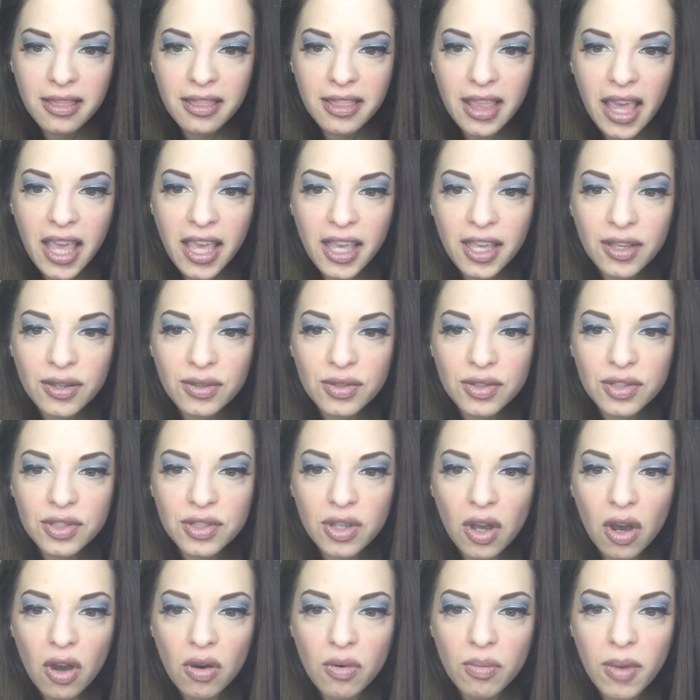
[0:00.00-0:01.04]
Thank you
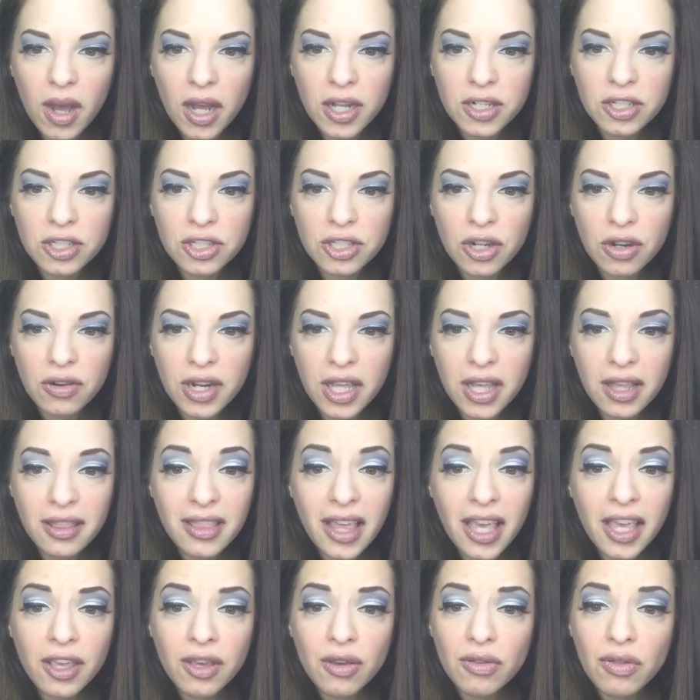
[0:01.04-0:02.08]
so much, Joni, and
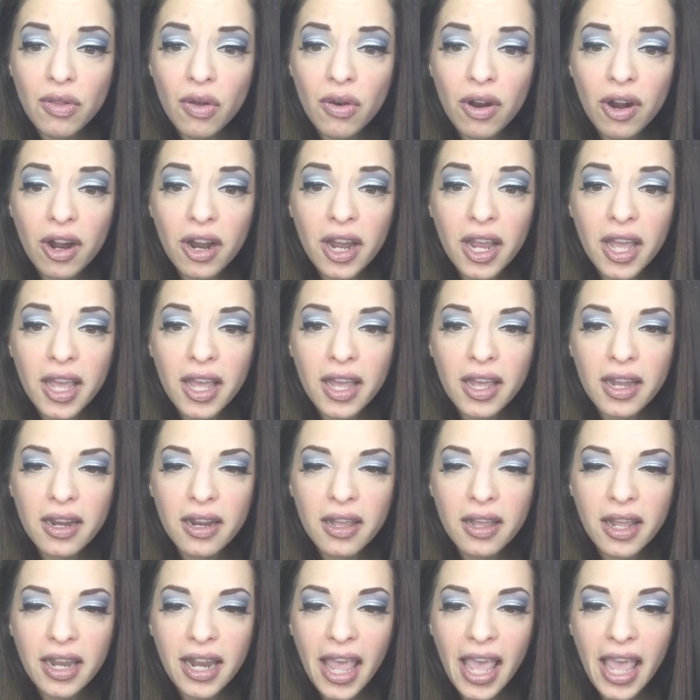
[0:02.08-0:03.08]
thank you, Lauren,